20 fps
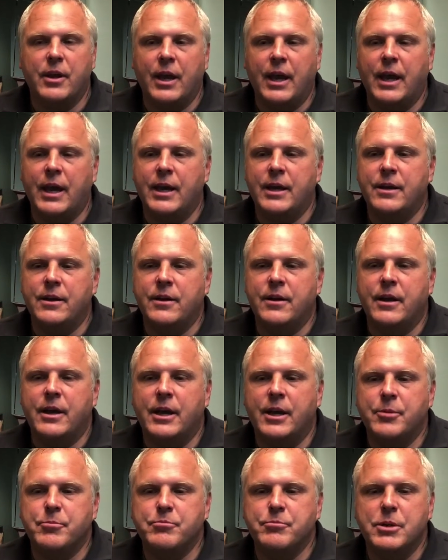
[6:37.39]
and
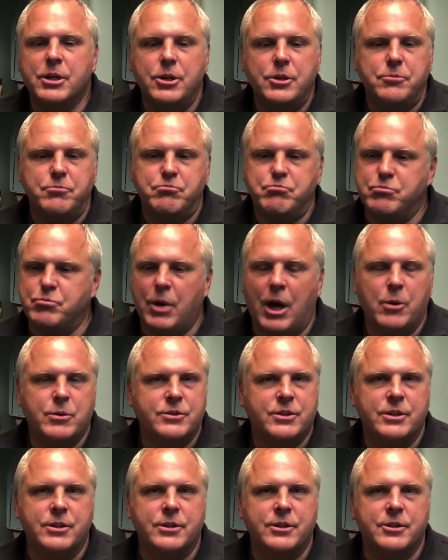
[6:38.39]
I was
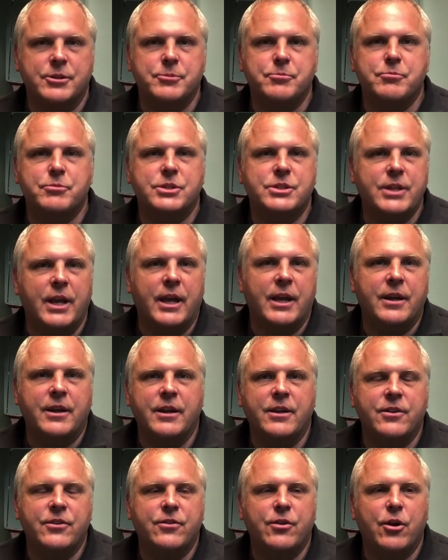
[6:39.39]
gonna stay in
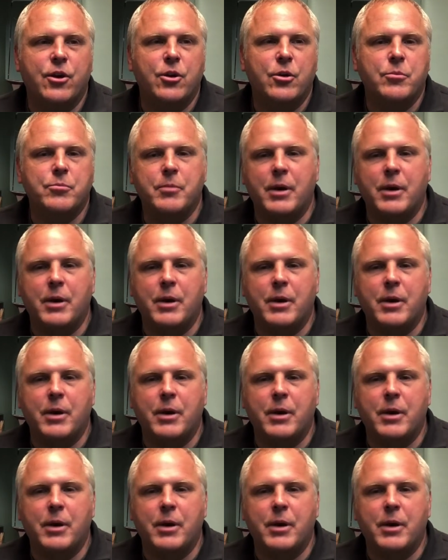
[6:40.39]
his home.